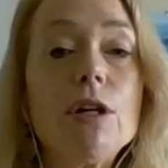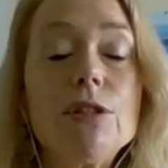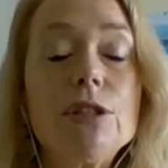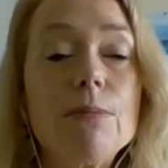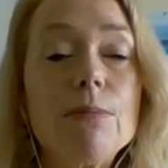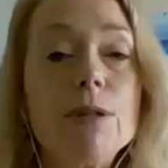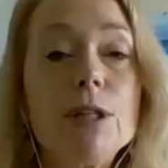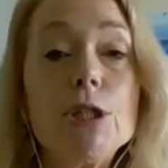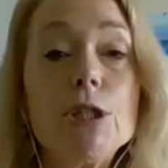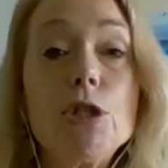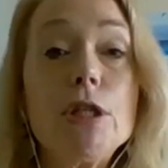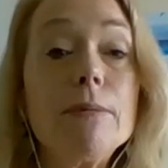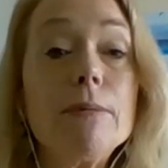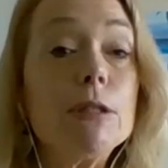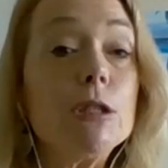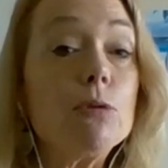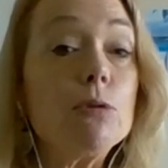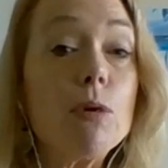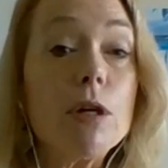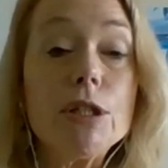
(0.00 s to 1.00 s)
are some of the
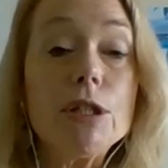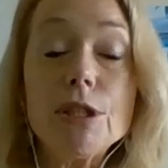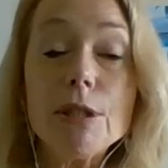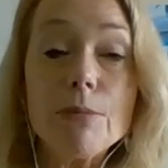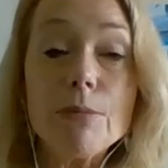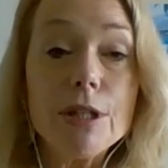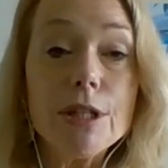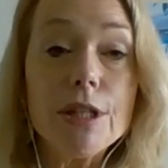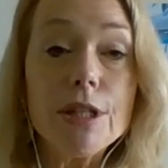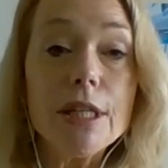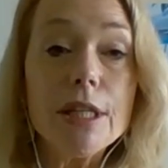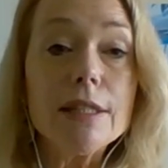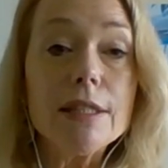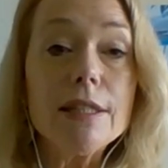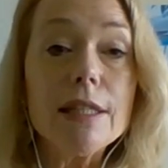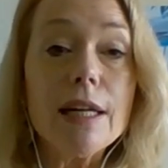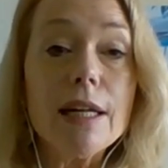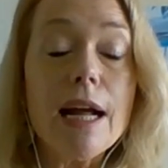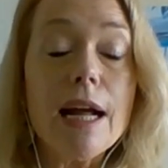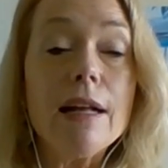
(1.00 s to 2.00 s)
treatments what are some of the things
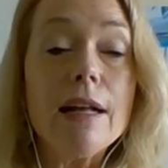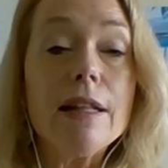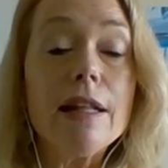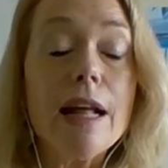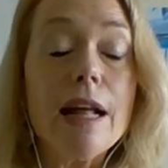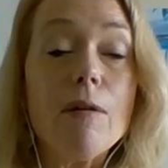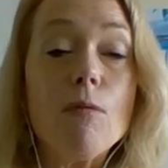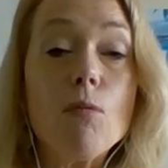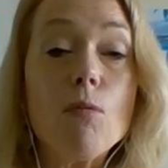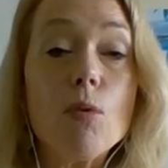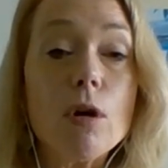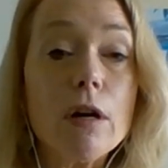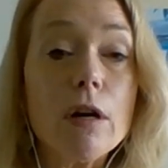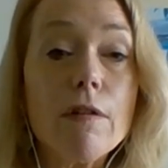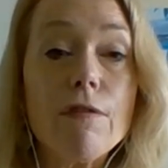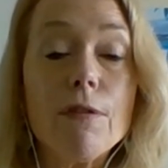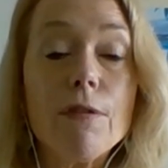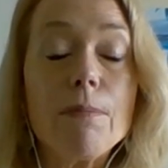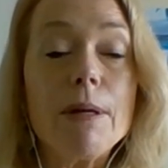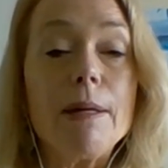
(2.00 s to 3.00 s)
that that work
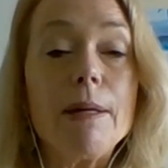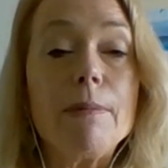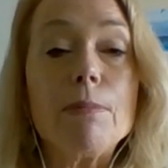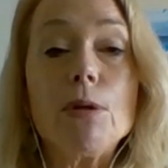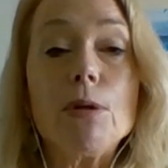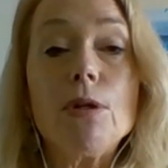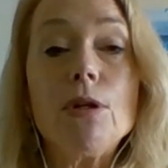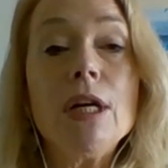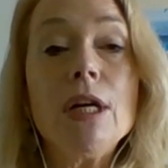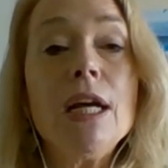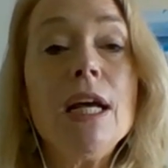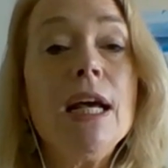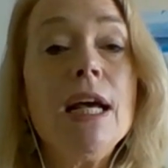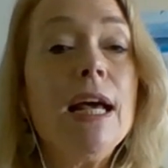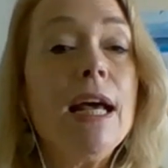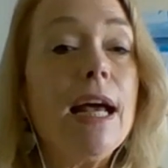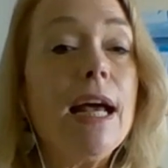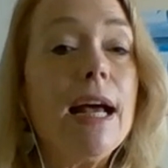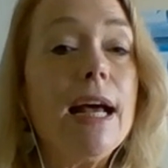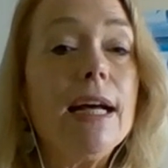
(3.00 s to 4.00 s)
for people
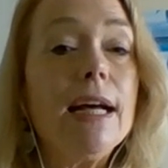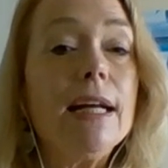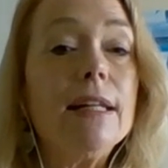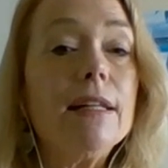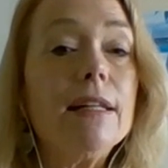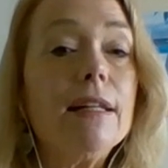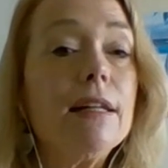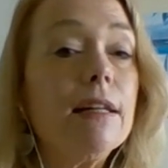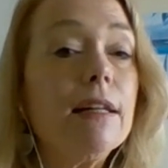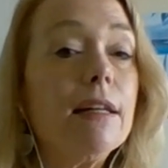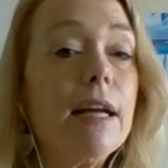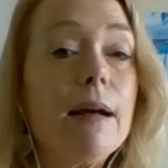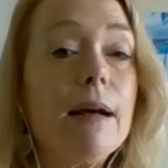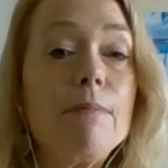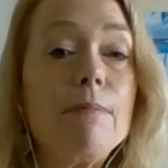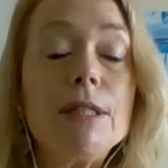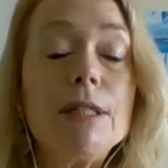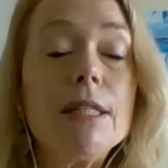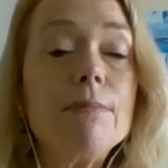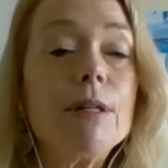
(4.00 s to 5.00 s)
and the
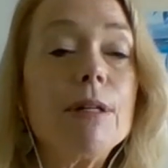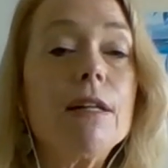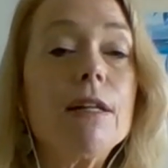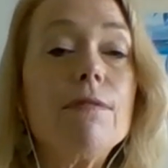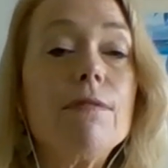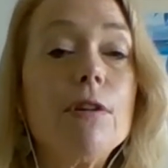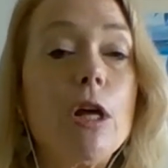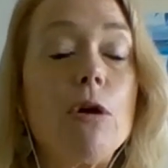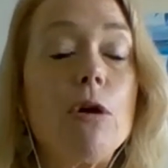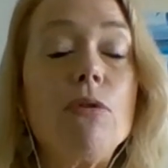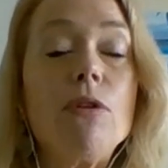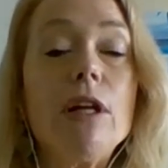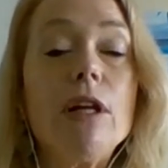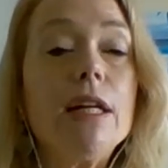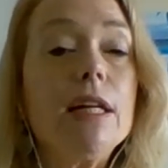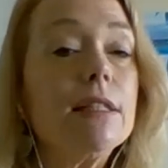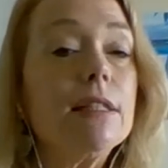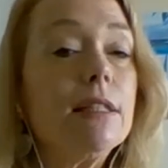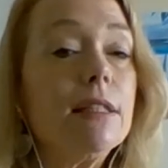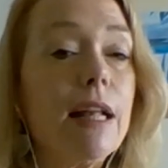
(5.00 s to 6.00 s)
epidemic of
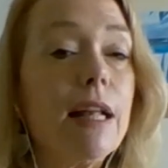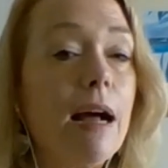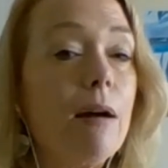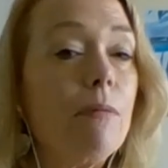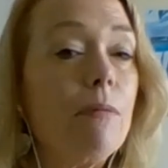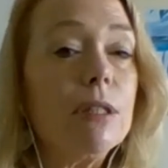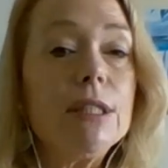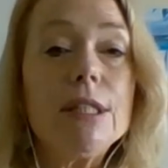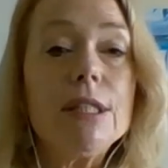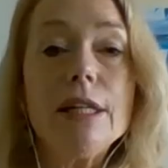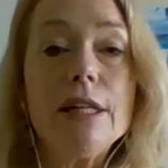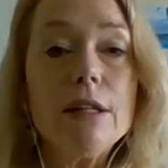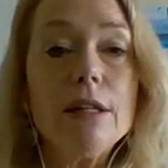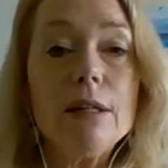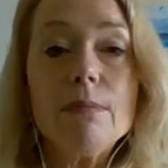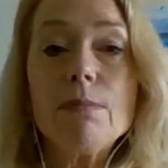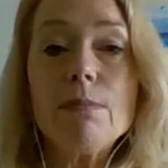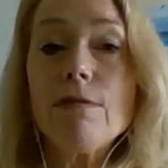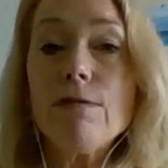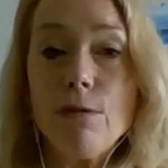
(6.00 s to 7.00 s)
loneliness that was
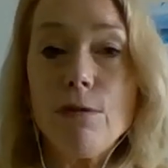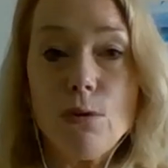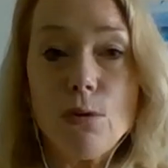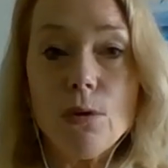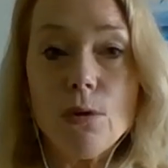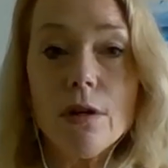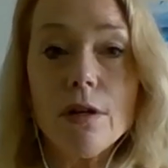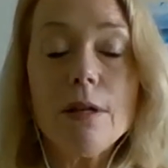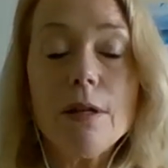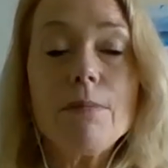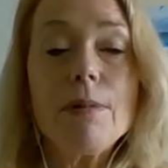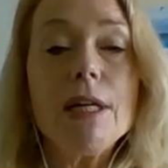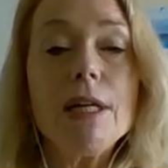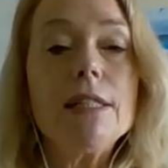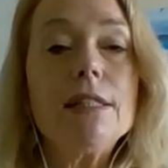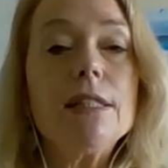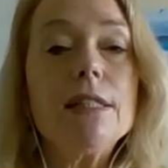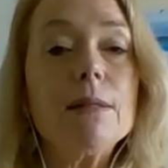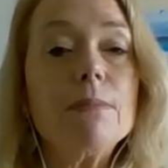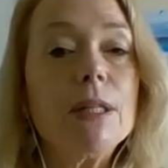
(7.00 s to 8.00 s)
here before the
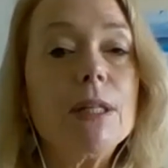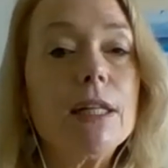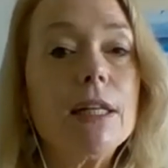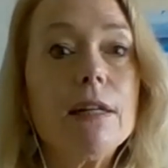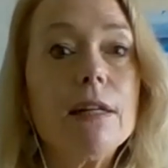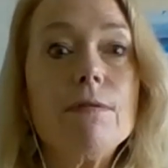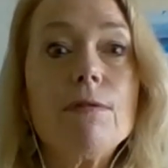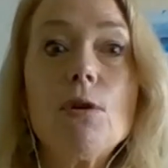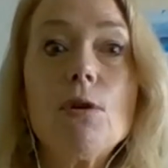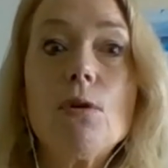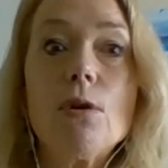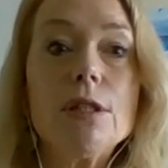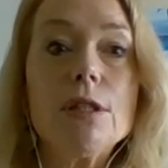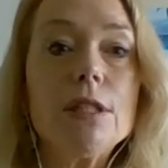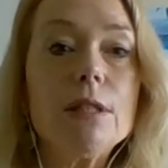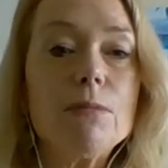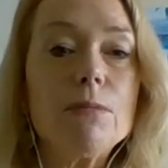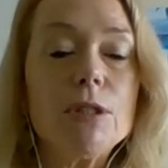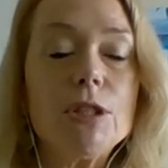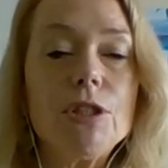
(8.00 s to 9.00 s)
pandemic and of course
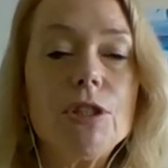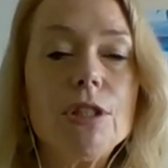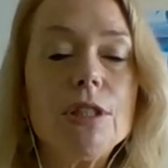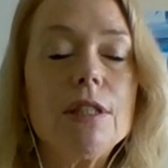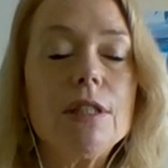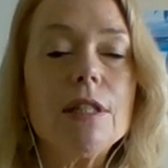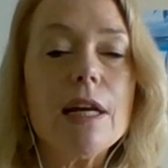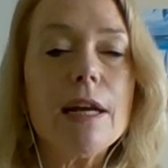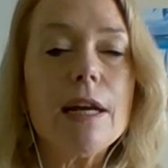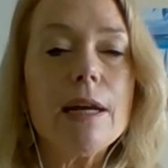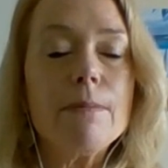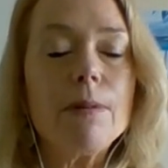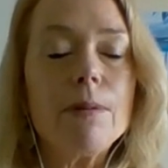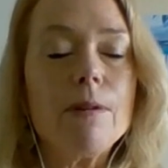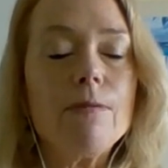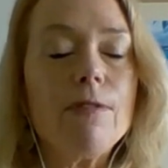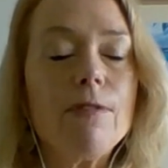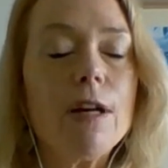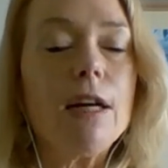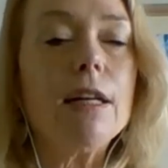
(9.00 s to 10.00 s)
it was just
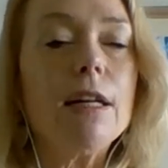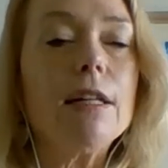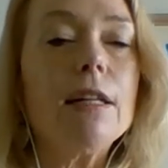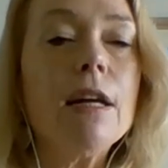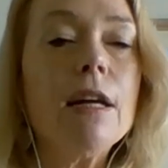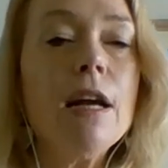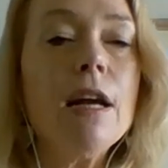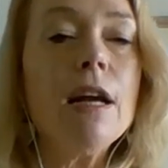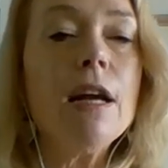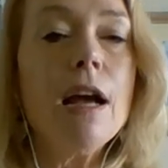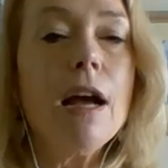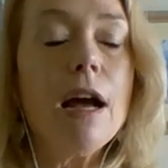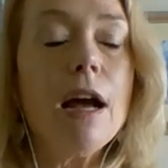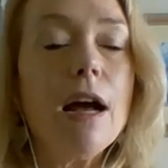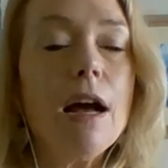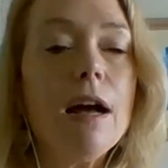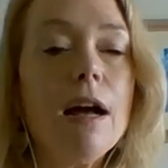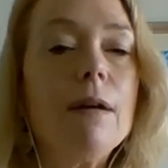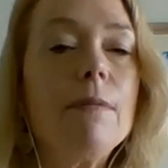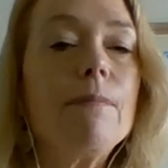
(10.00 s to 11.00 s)
amplified
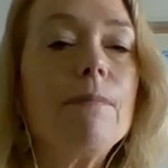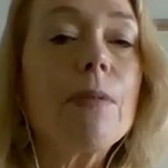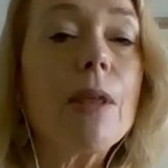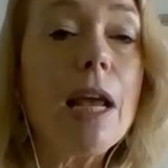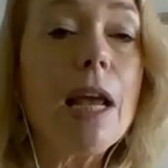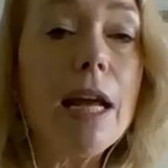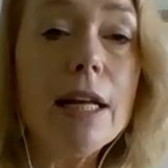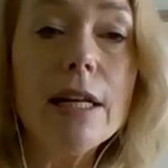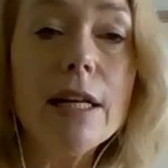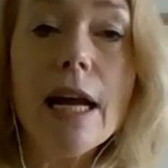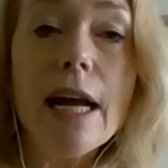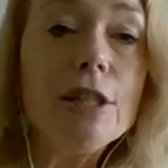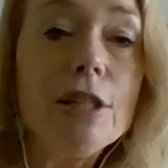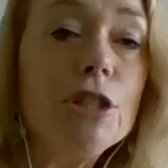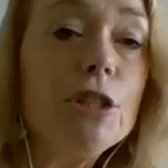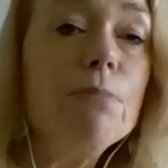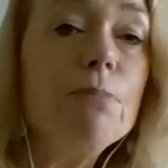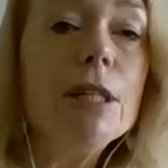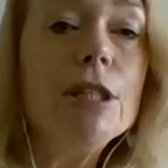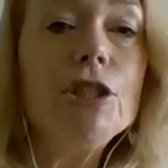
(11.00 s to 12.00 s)
um, and as
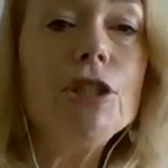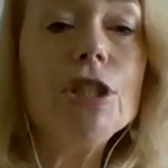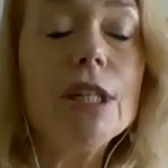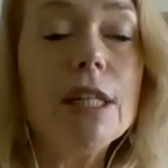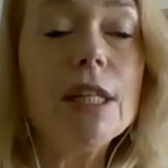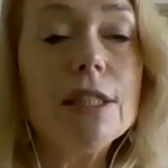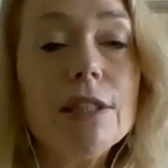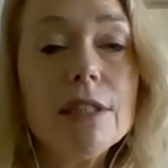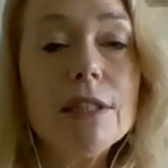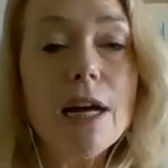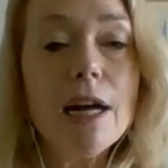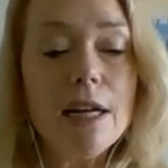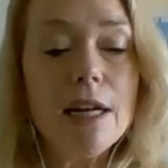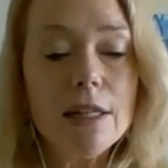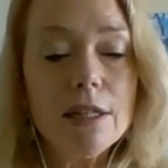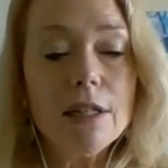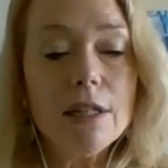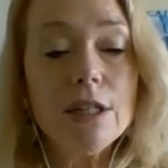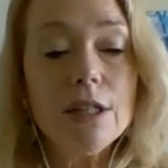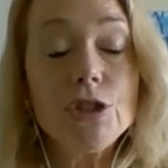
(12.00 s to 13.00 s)
you mentioned it's not
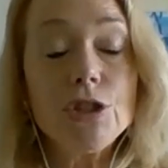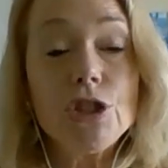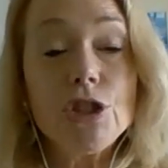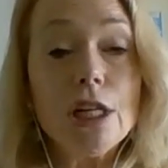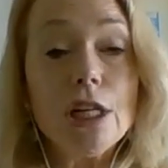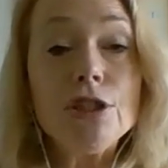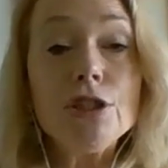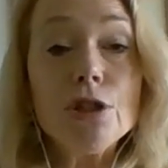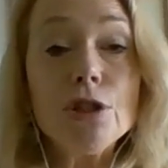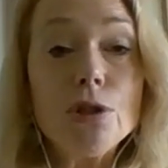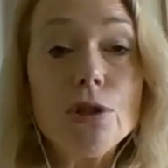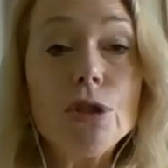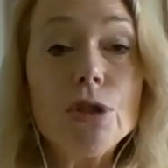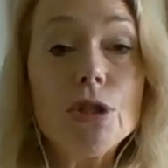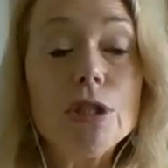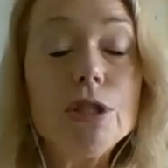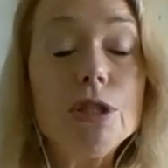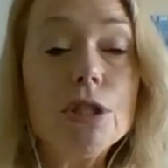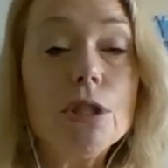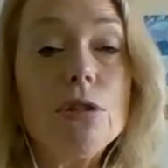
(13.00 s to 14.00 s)
just older
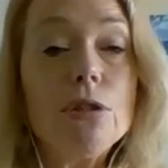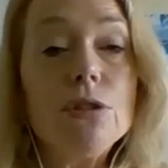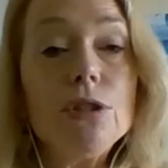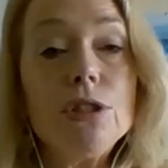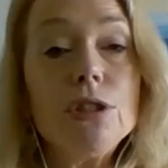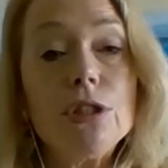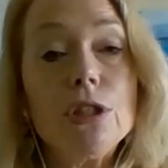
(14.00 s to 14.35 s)
adults